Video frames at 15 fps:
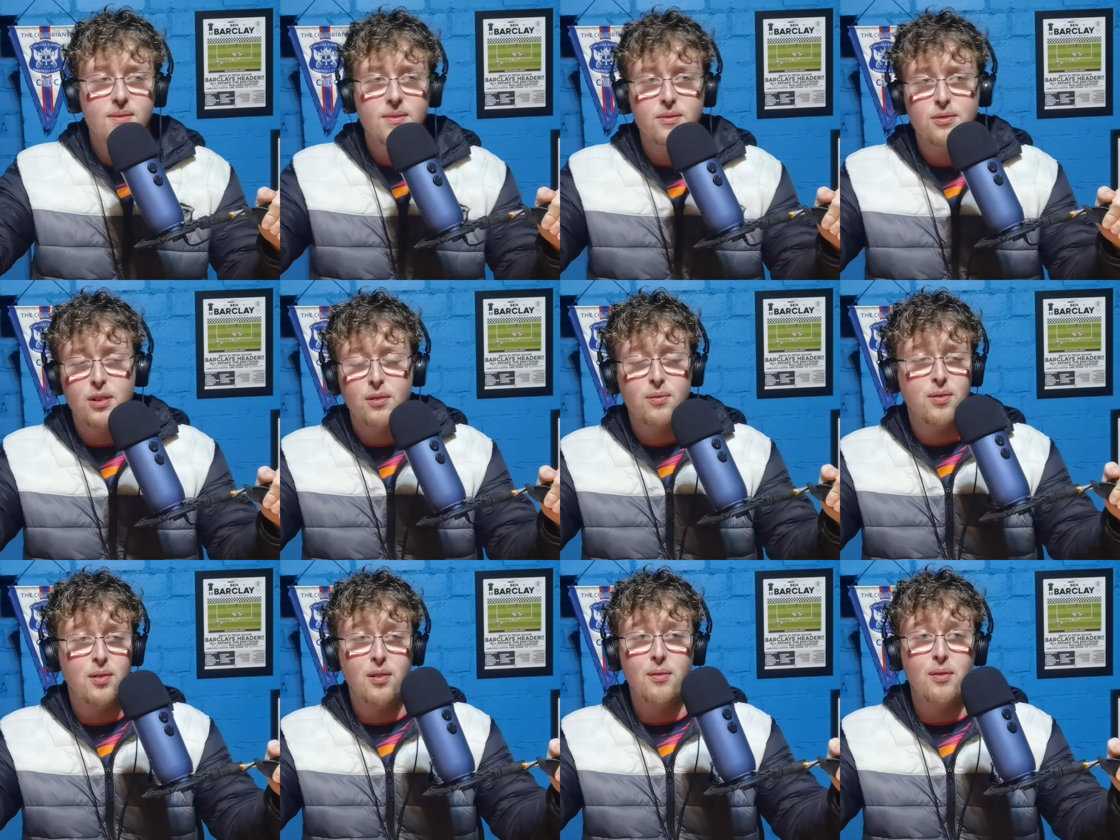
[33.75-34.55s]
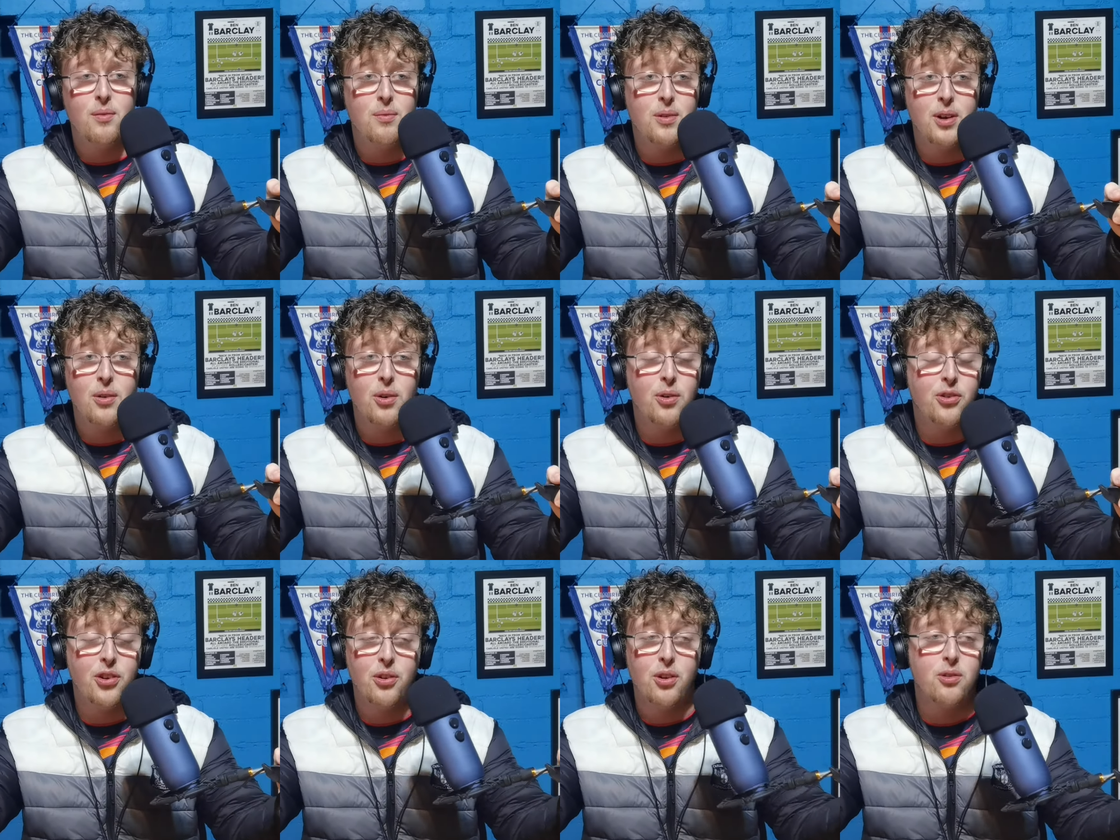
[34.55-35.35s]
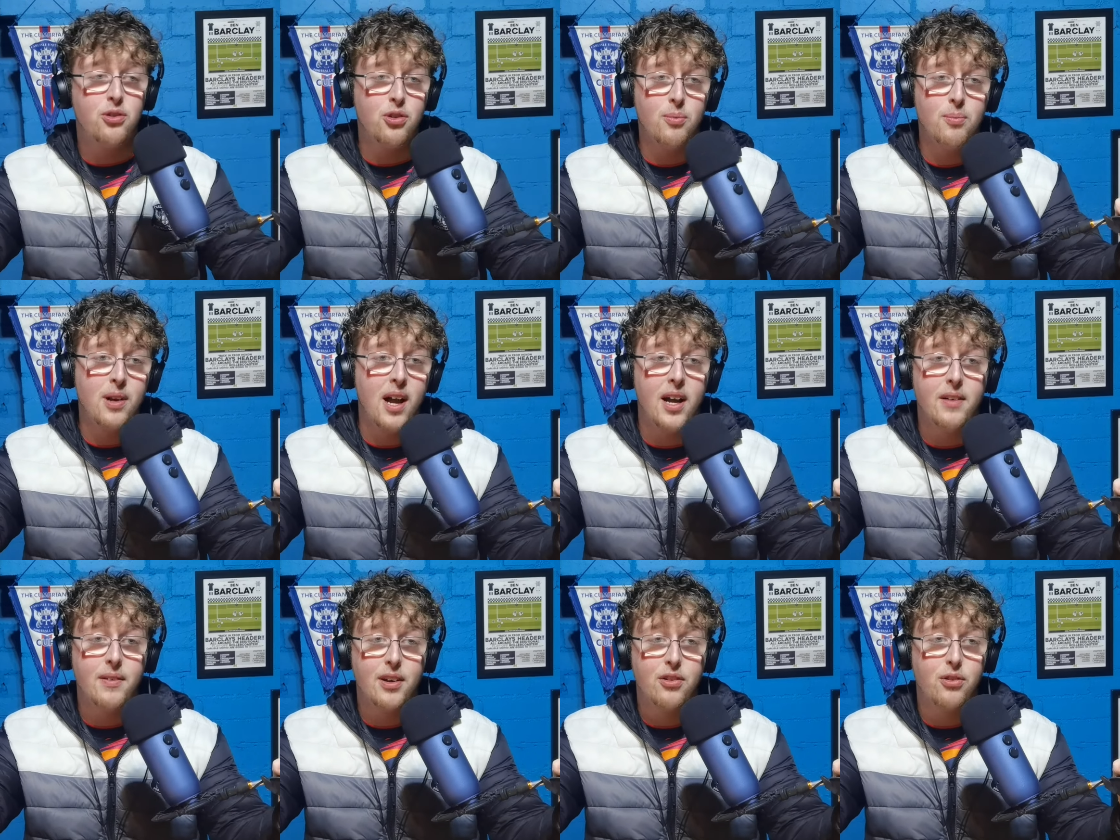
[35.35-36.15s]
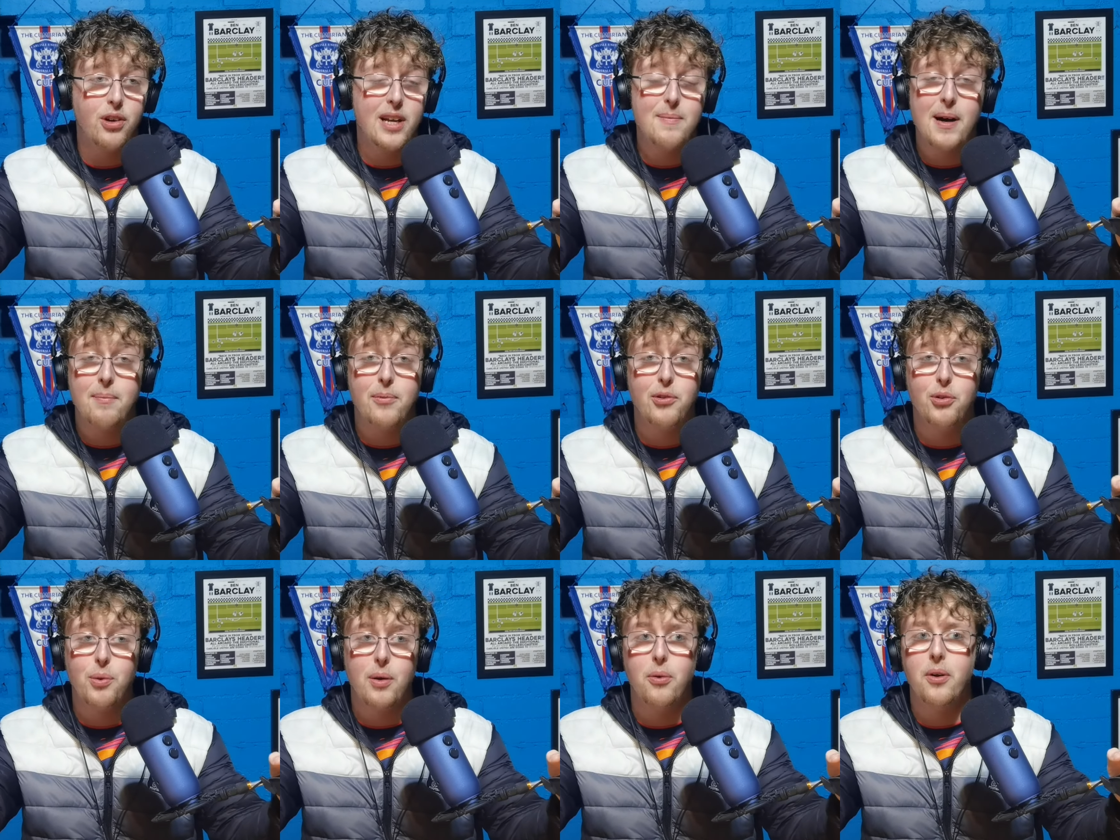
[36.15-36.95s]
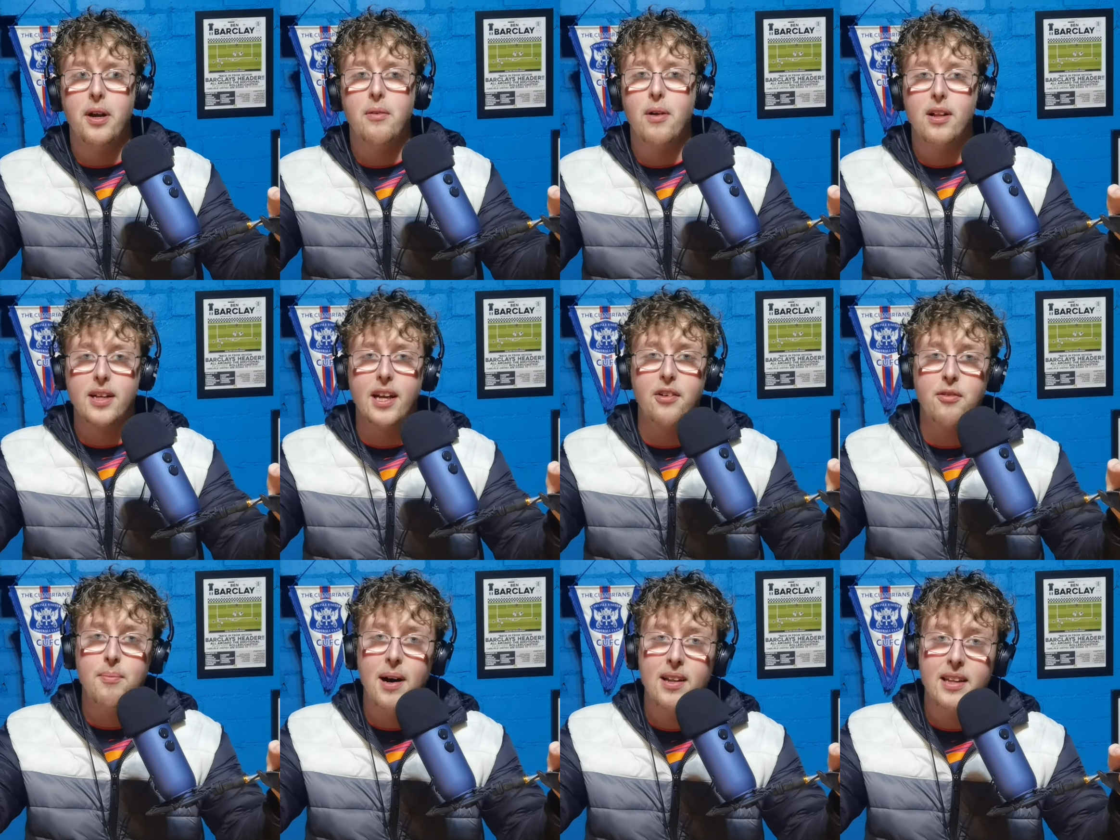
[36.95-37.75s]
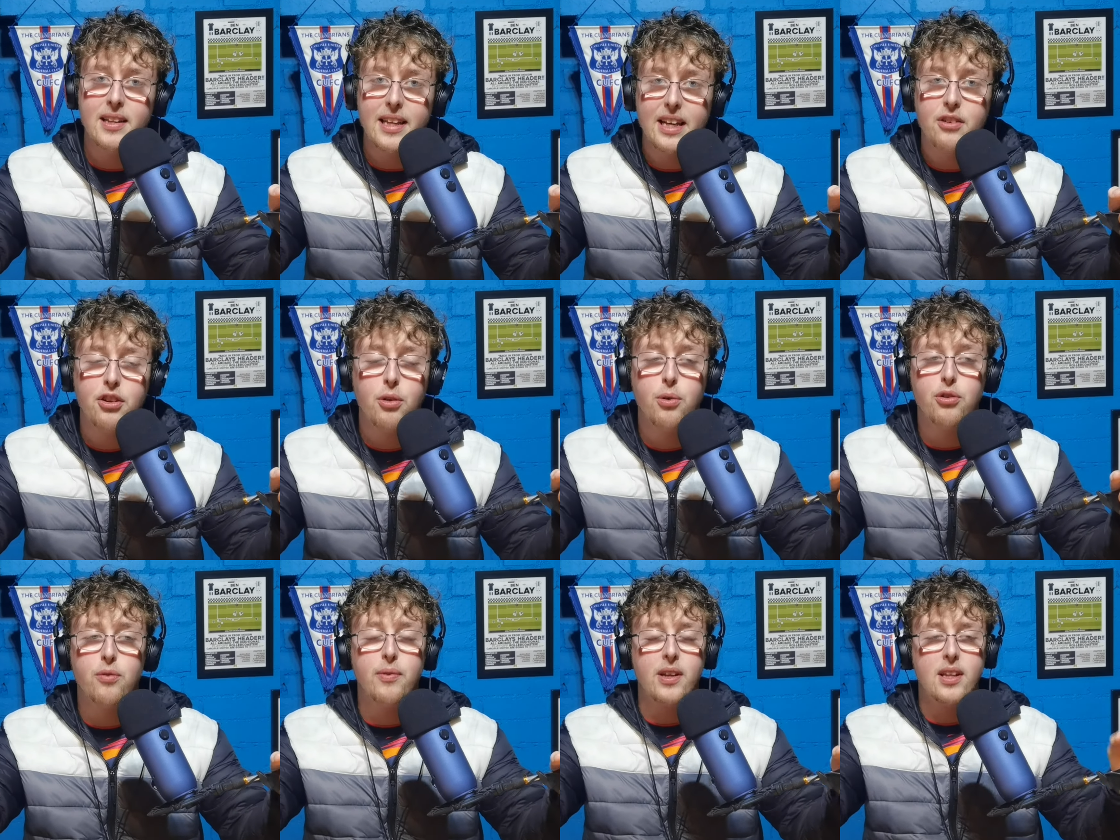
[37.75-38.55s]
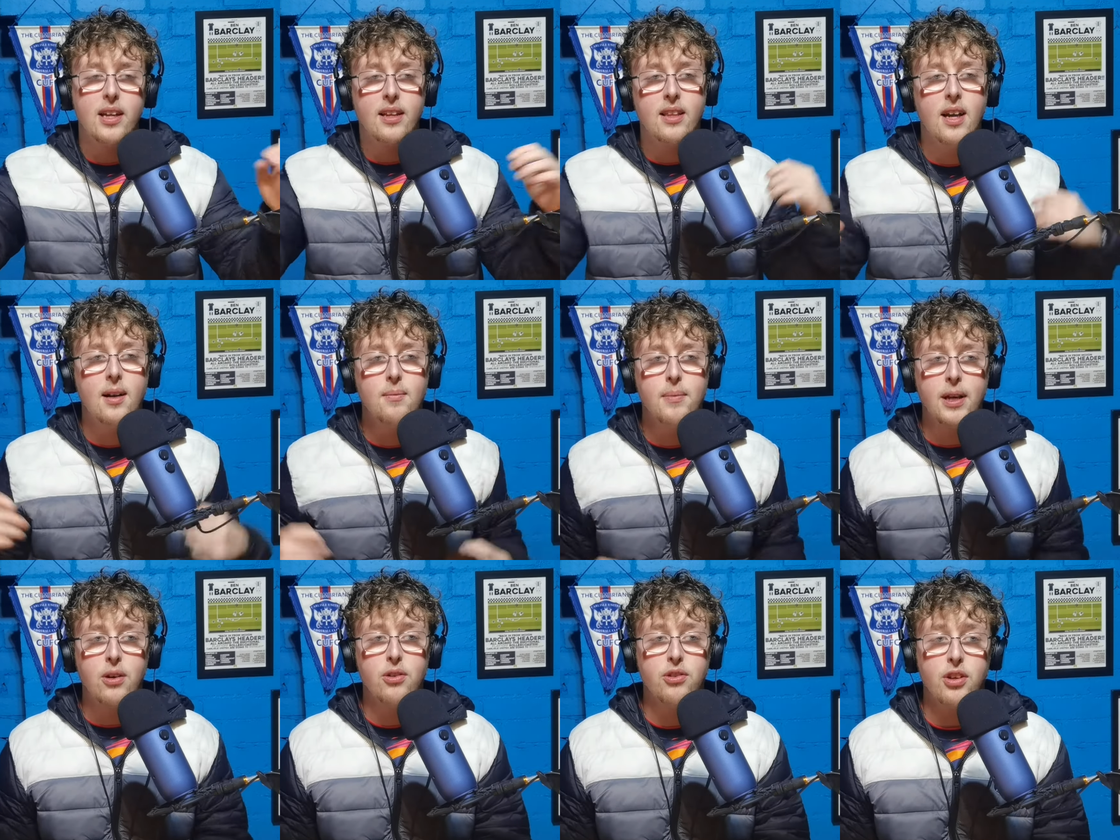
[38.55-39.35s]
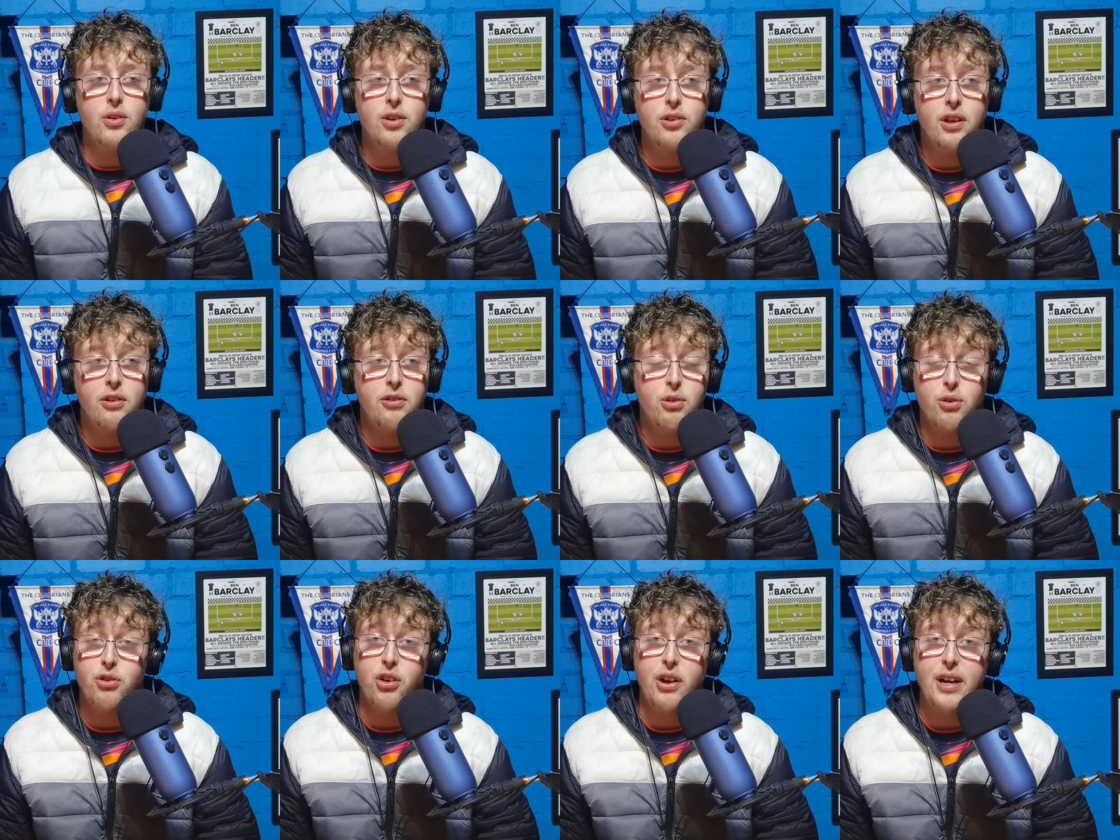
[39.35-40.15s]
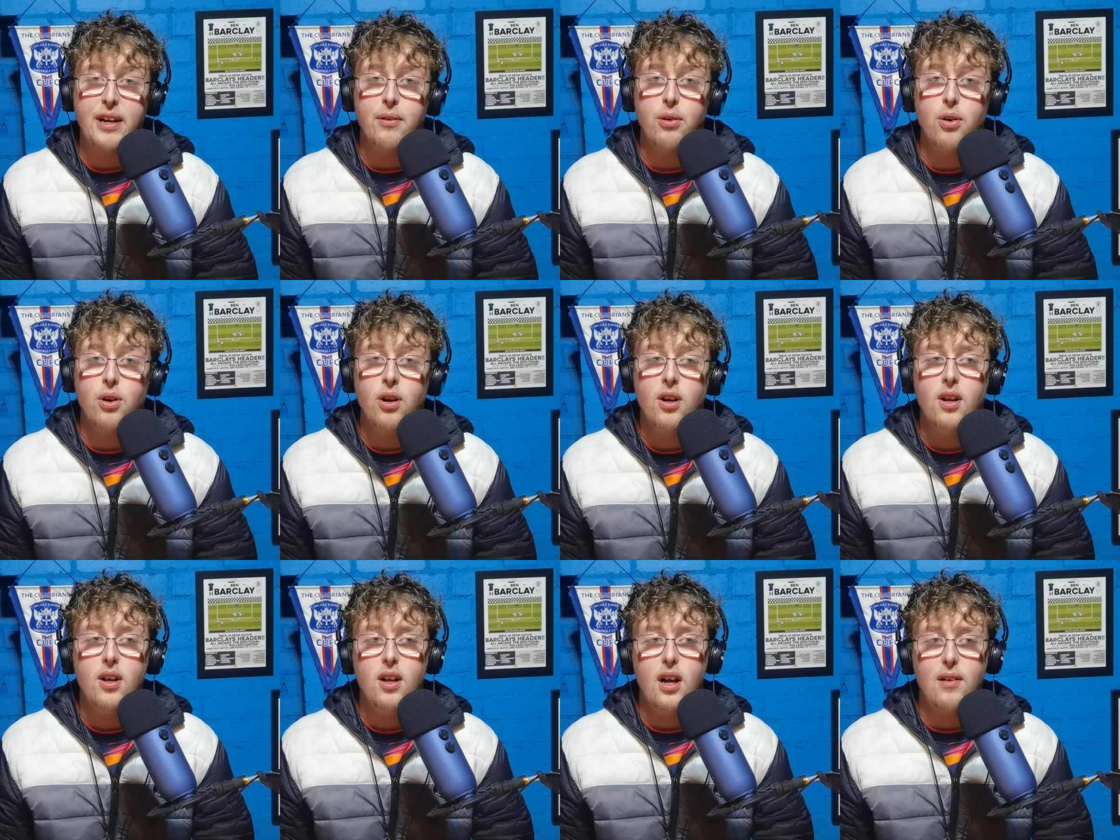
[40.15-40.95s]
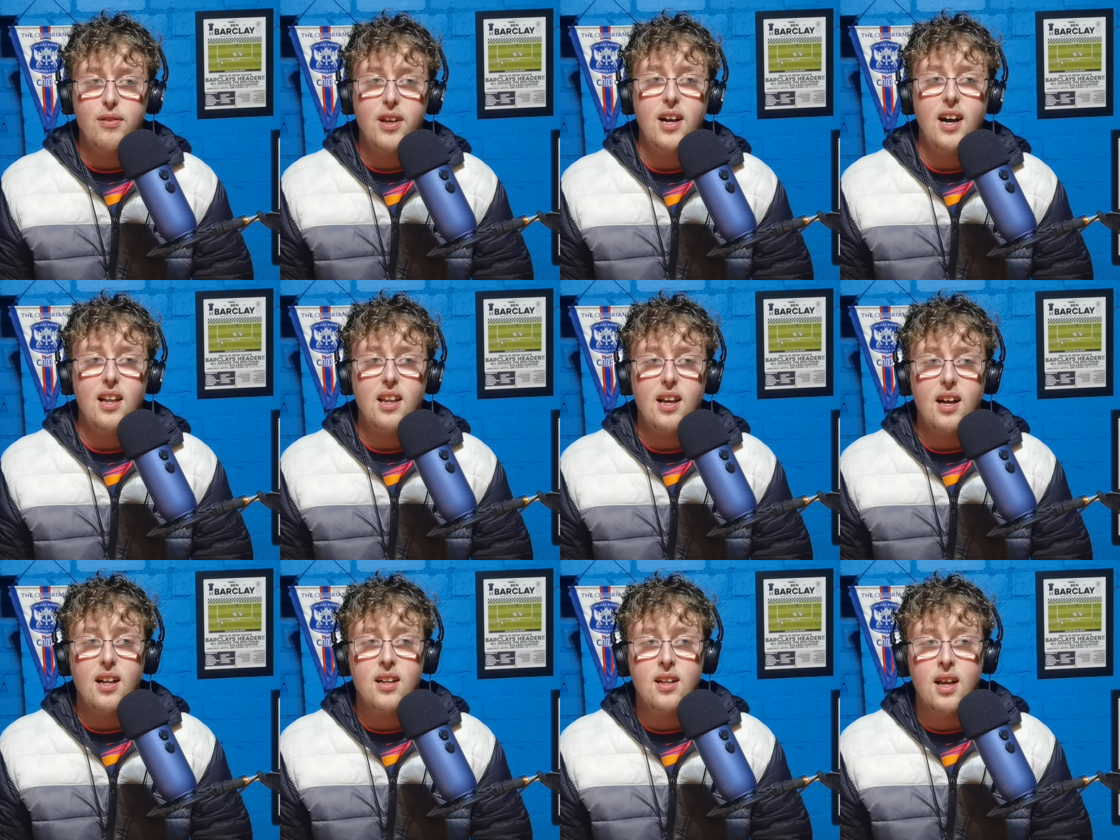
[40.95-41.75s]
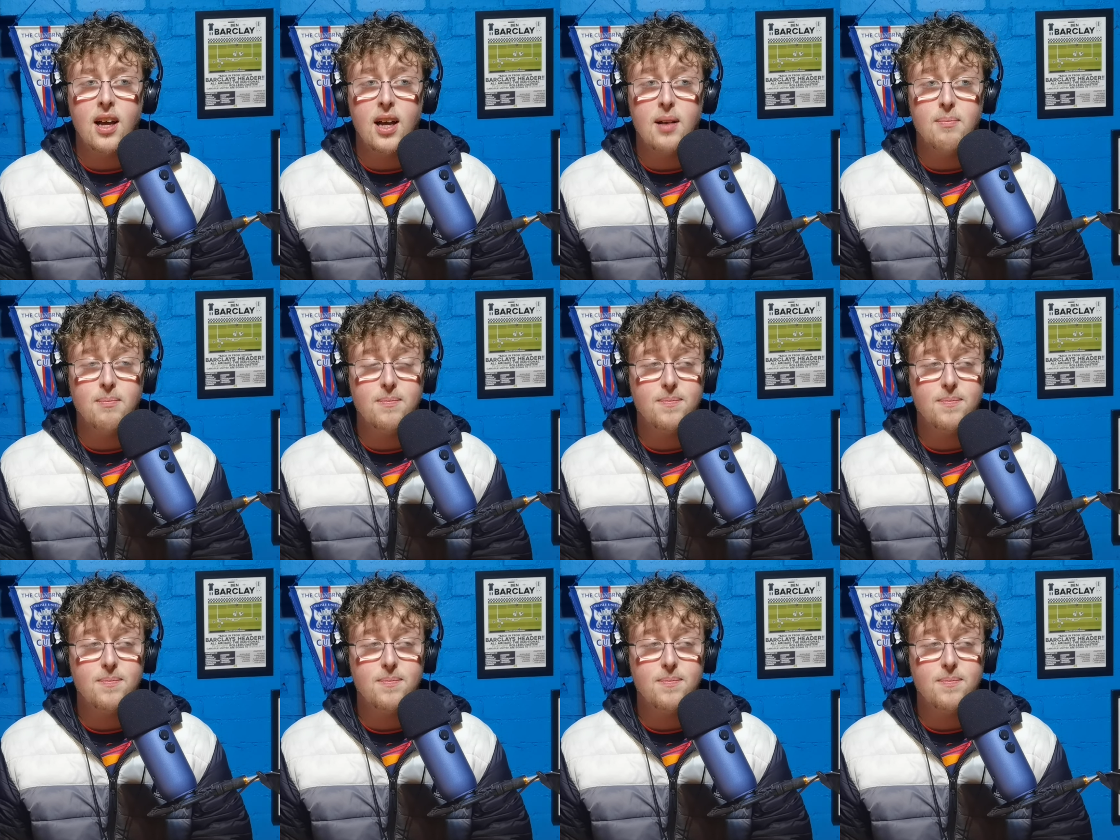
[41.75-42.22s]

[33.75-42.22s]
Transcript: for until some kind of extreme happens where we're in a relegation battle in League Two or something like that. Because, you know, he's such a hero of Carlisle, and